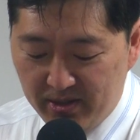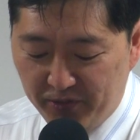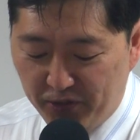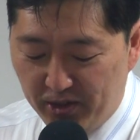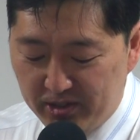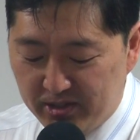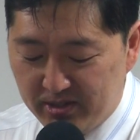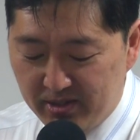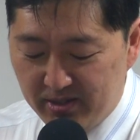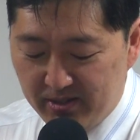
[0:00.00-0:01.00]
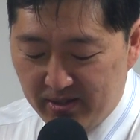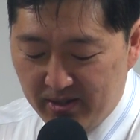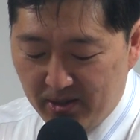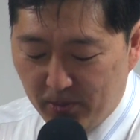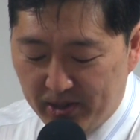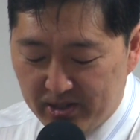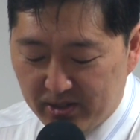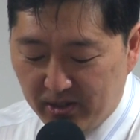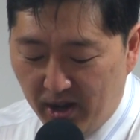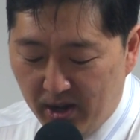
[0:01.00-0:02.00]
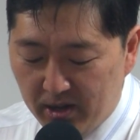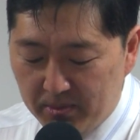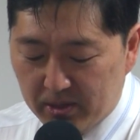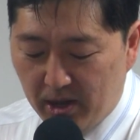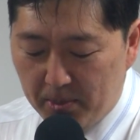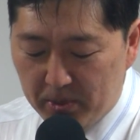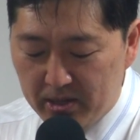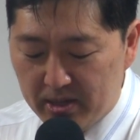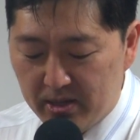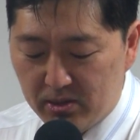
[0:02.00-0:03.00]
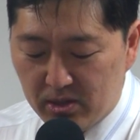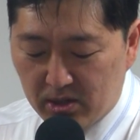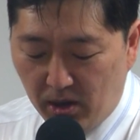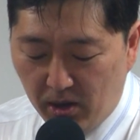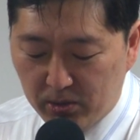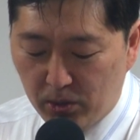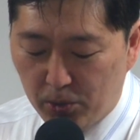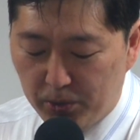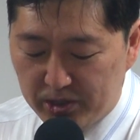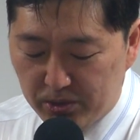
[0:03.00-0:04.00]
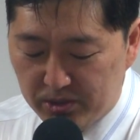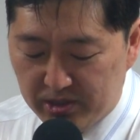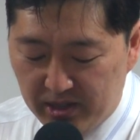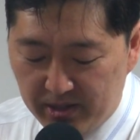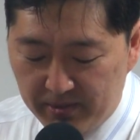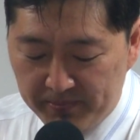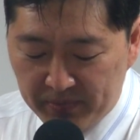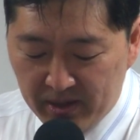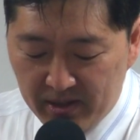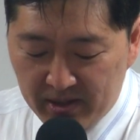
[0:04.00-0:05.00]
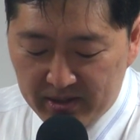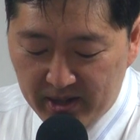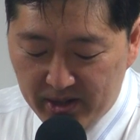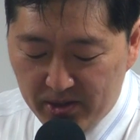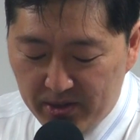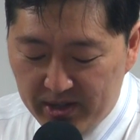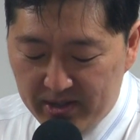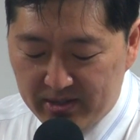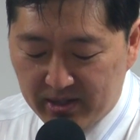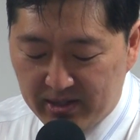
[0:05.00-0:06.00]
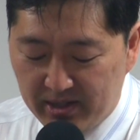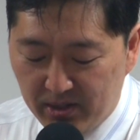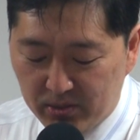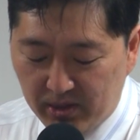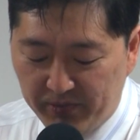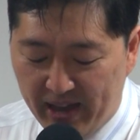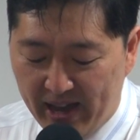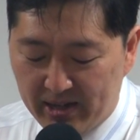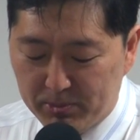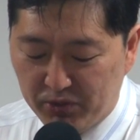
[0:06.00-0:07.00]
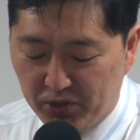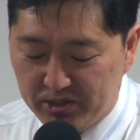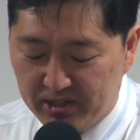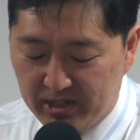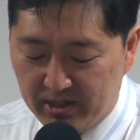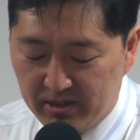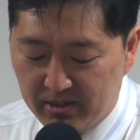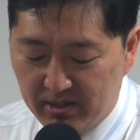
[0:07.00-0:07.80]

First, what is commonly called original sin, there is the guilt of Adam's first sin